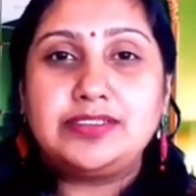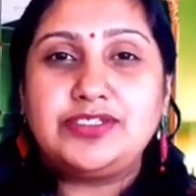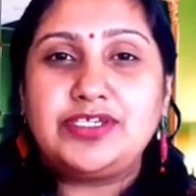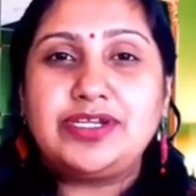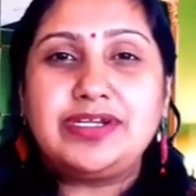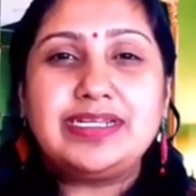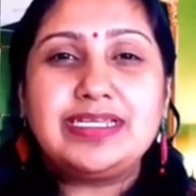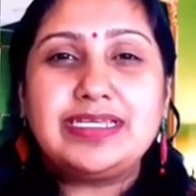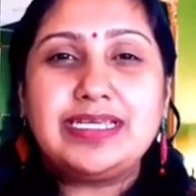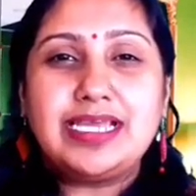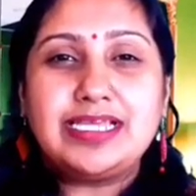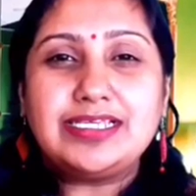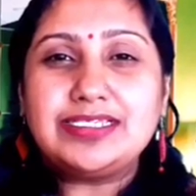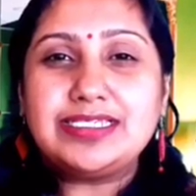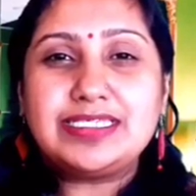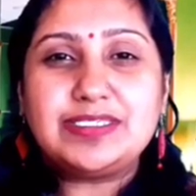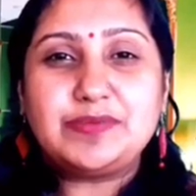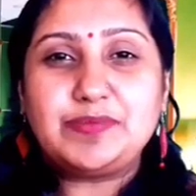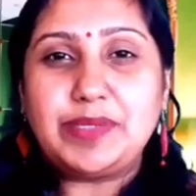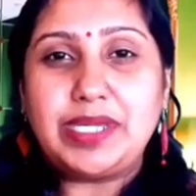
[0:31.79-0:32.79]
Generally, I
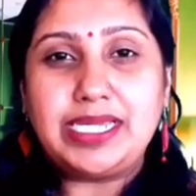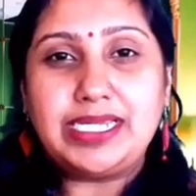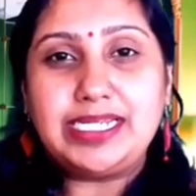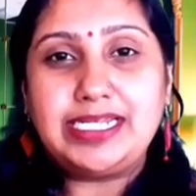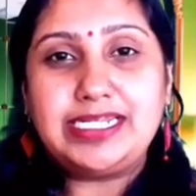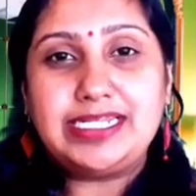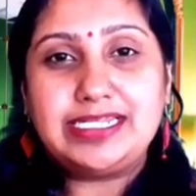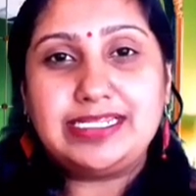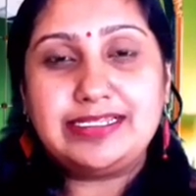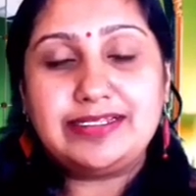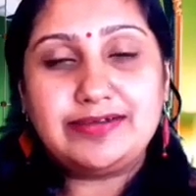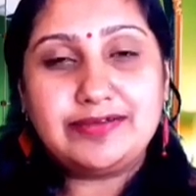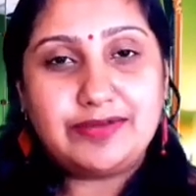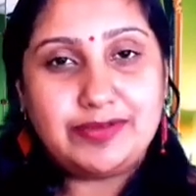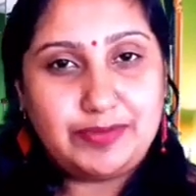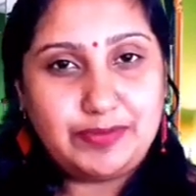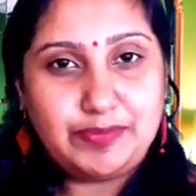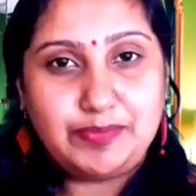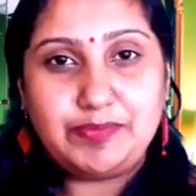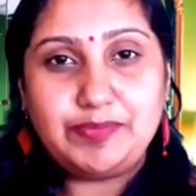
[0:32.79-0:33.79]
just smiled at
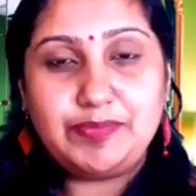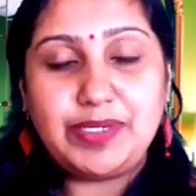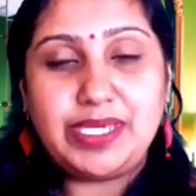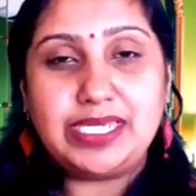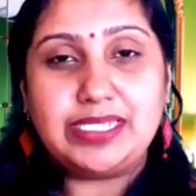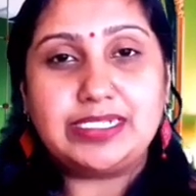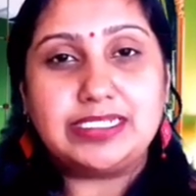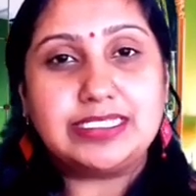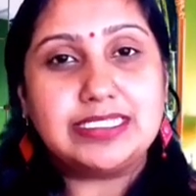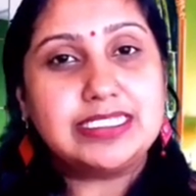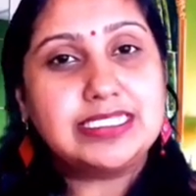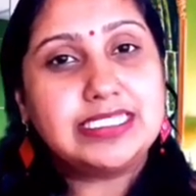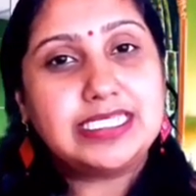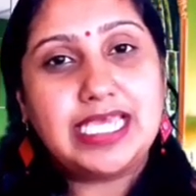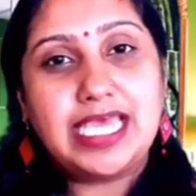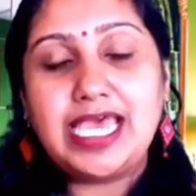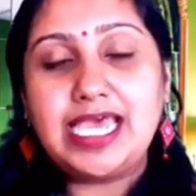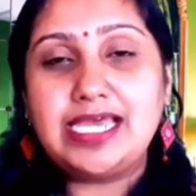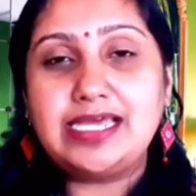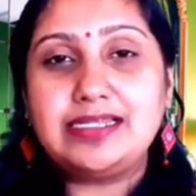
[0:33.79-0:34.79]
the parents,
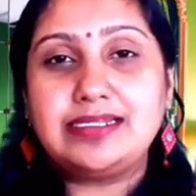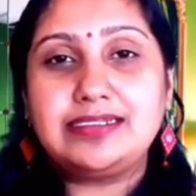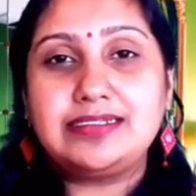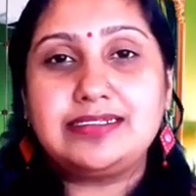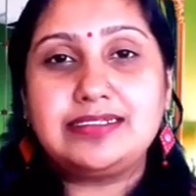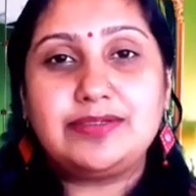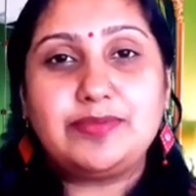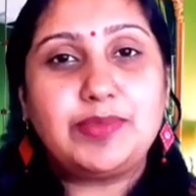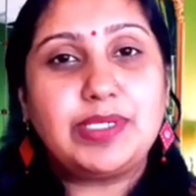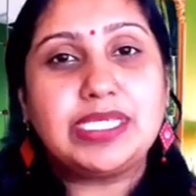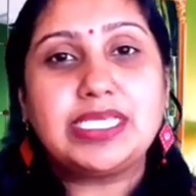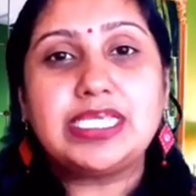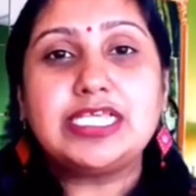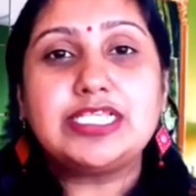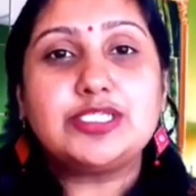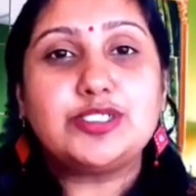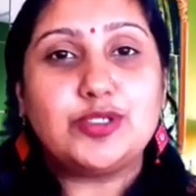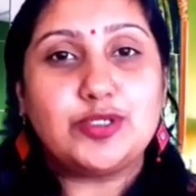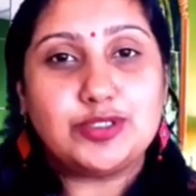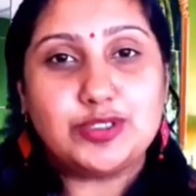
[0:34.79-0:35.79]
and my
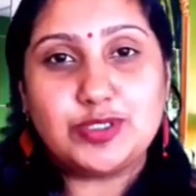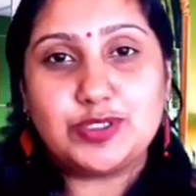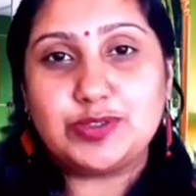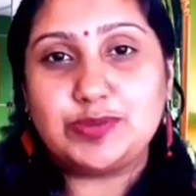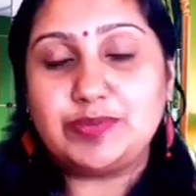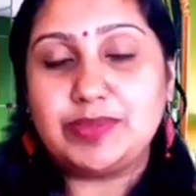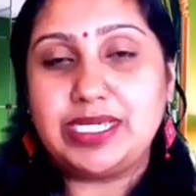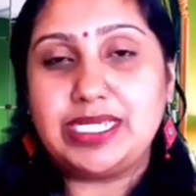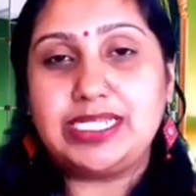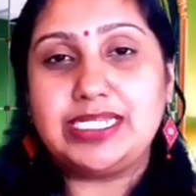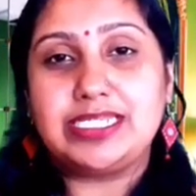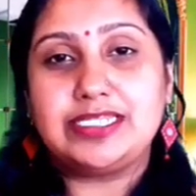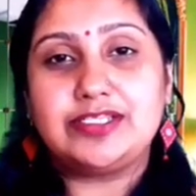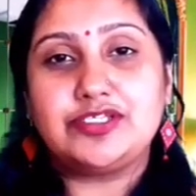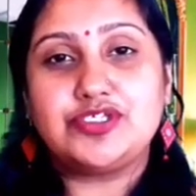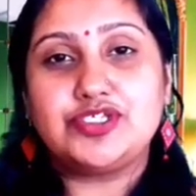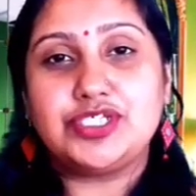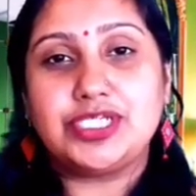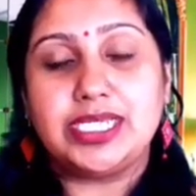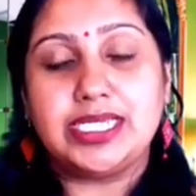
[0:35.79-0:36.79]
kids also smiled at
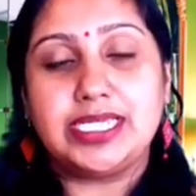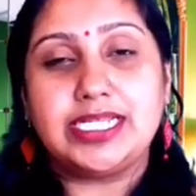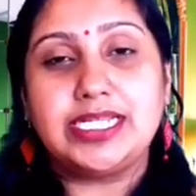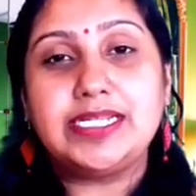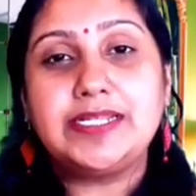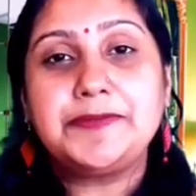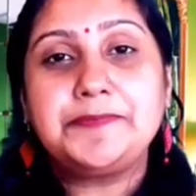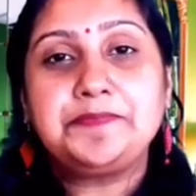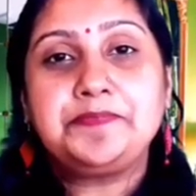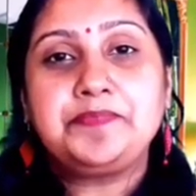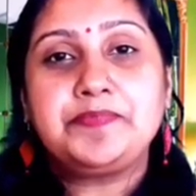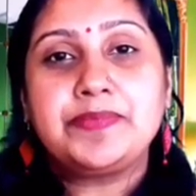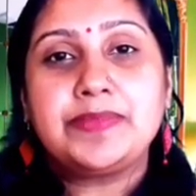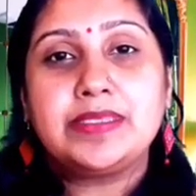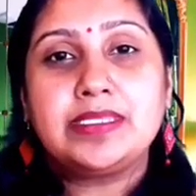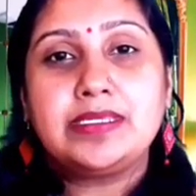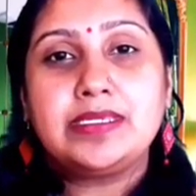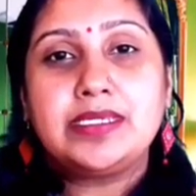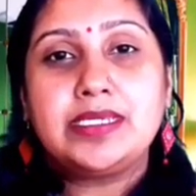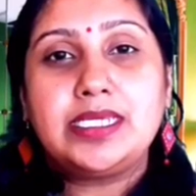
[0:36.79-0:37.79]
the child.
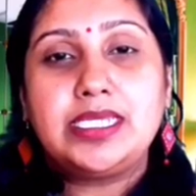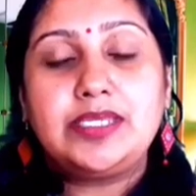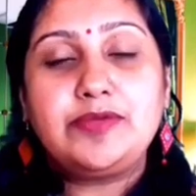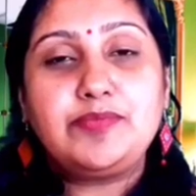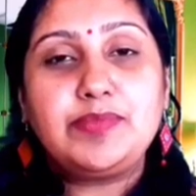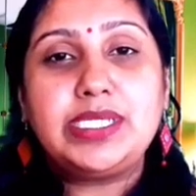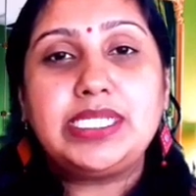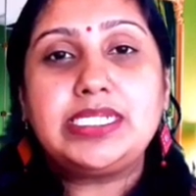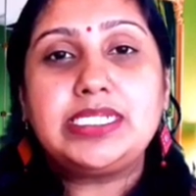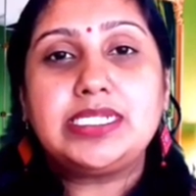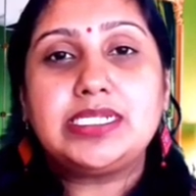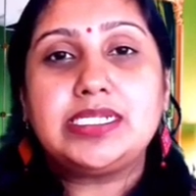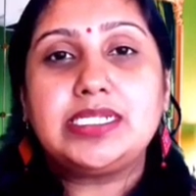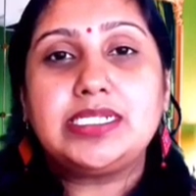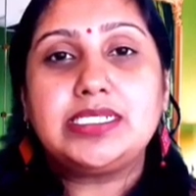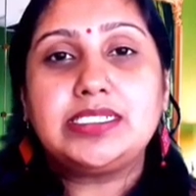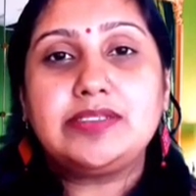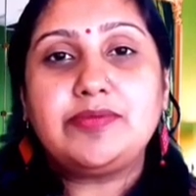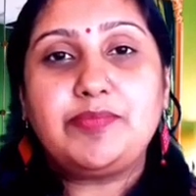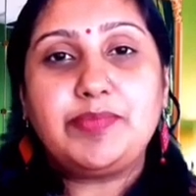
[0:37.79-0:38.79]

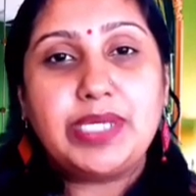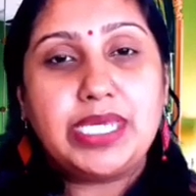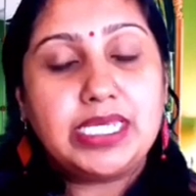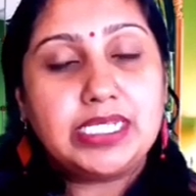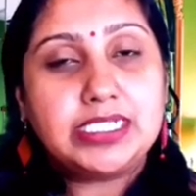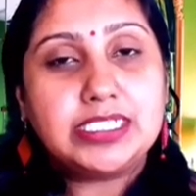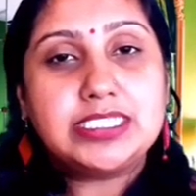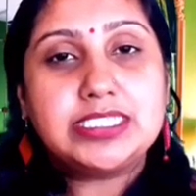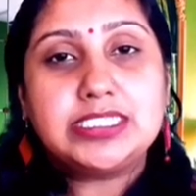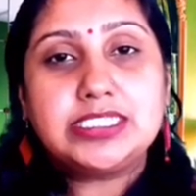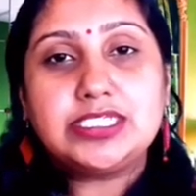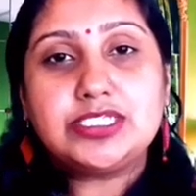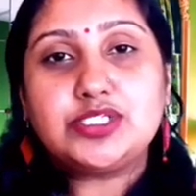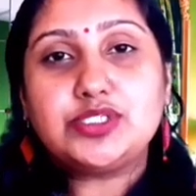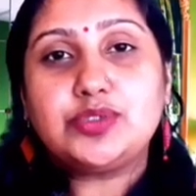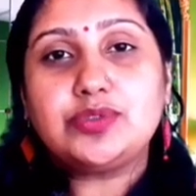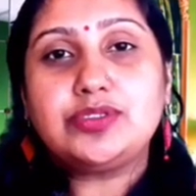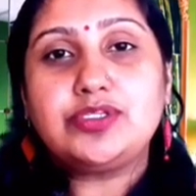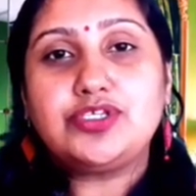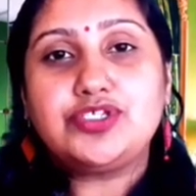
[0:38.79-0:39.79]
Immediately, the parents
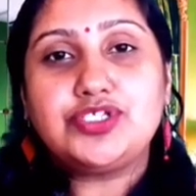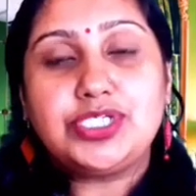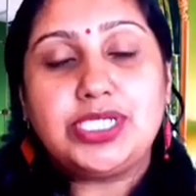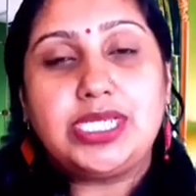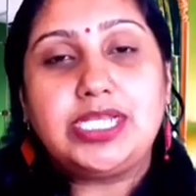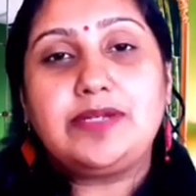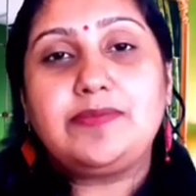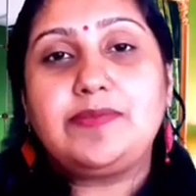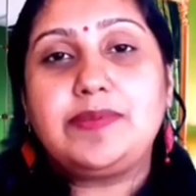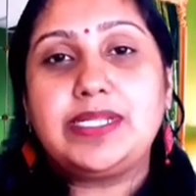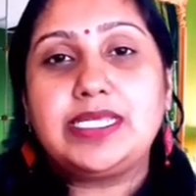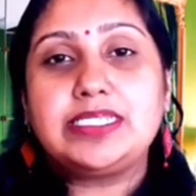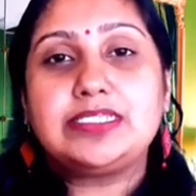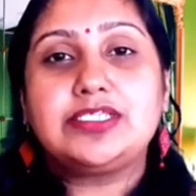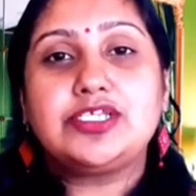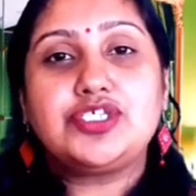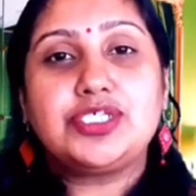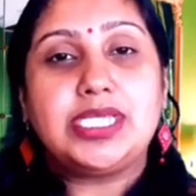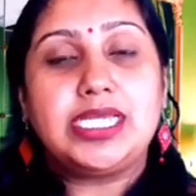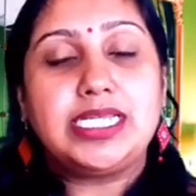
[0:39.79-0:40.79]
just took the child,
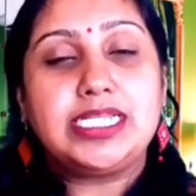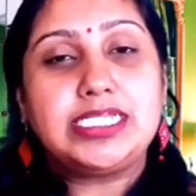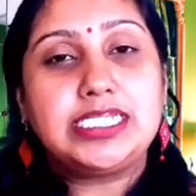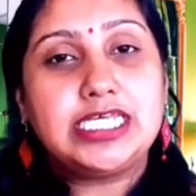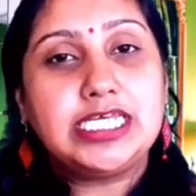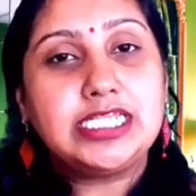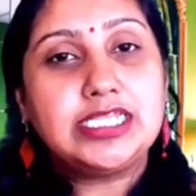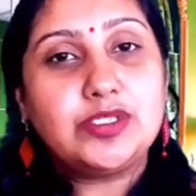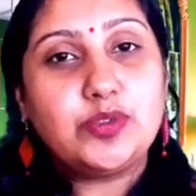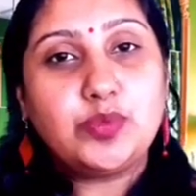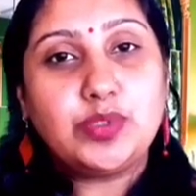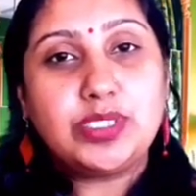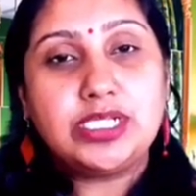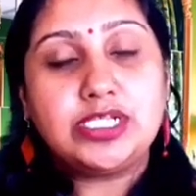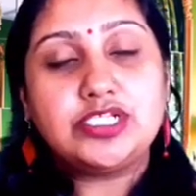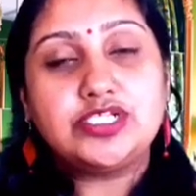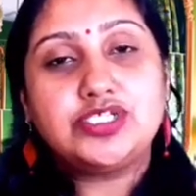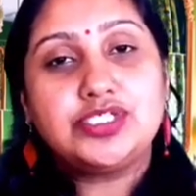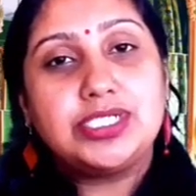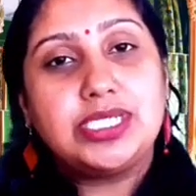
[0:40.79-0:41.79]
placed the child in the
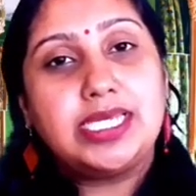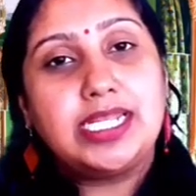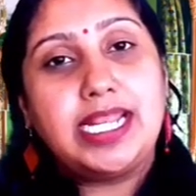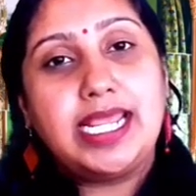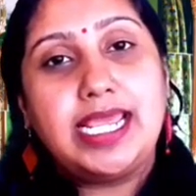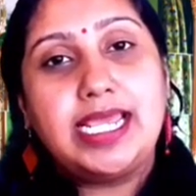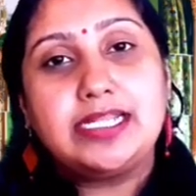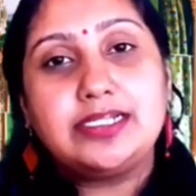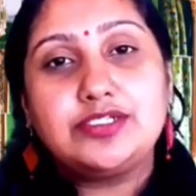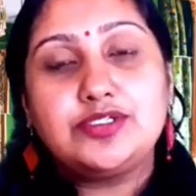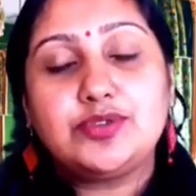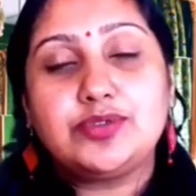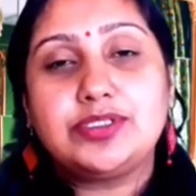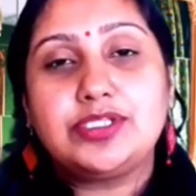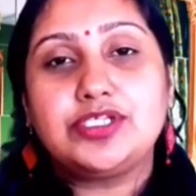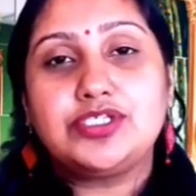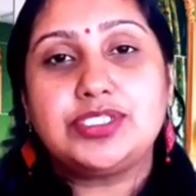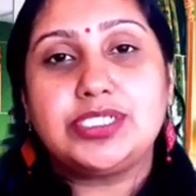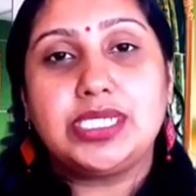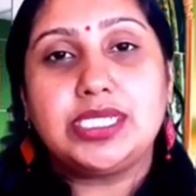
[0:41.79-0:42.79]
wheelchair, and
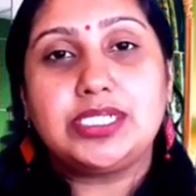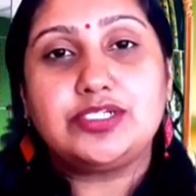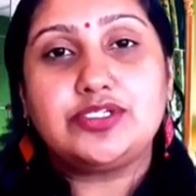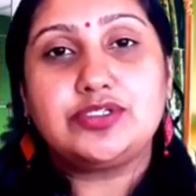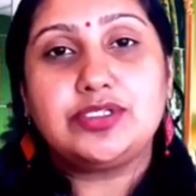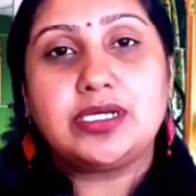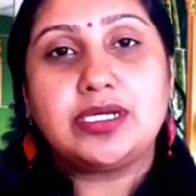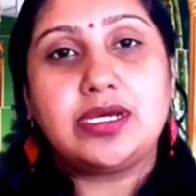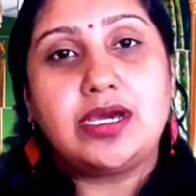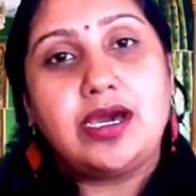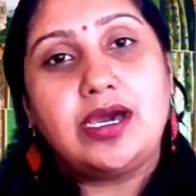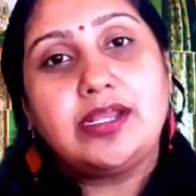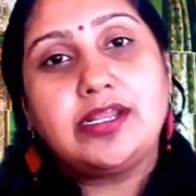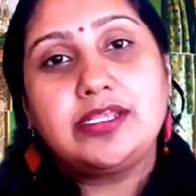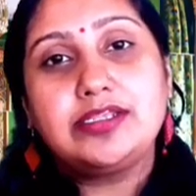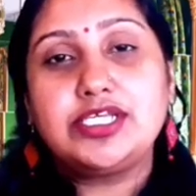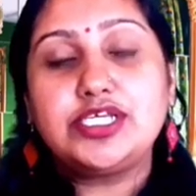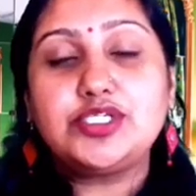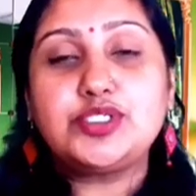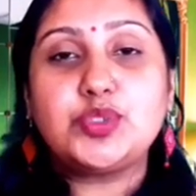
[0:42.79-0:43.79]
took the child to the car,
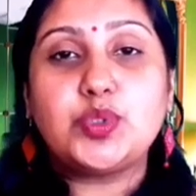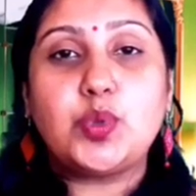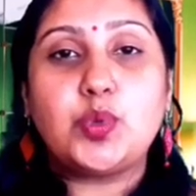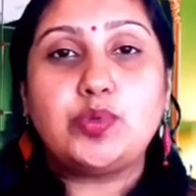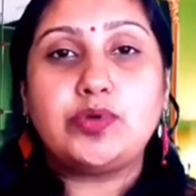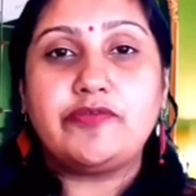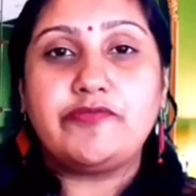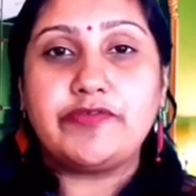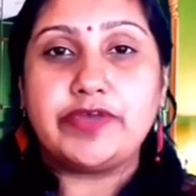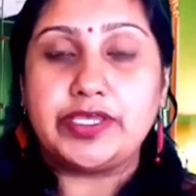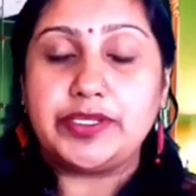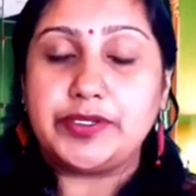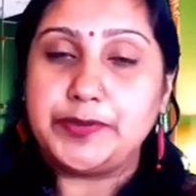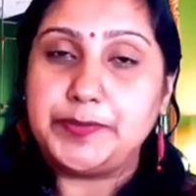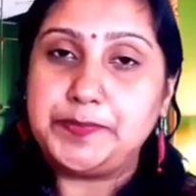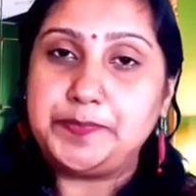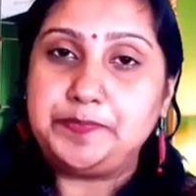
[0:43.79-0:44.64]
and they drove away.